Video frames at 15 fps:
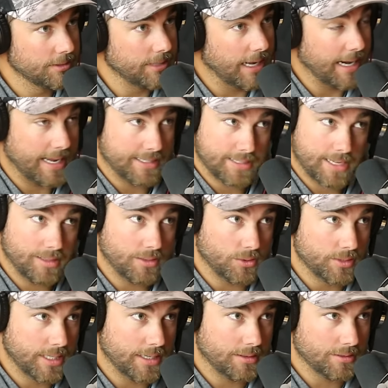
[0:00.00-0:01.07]
that has that
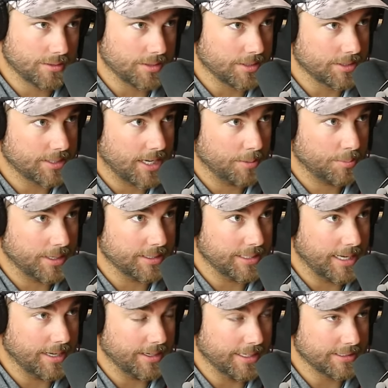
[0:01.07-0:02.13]
little tickler on the top like
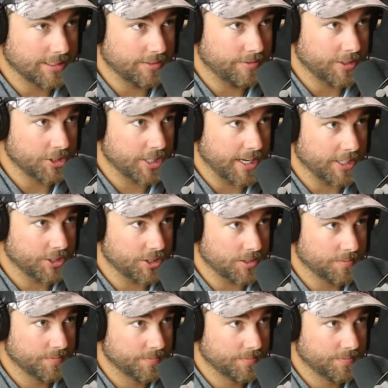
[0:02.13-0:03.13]
that, and it's a fish catcher.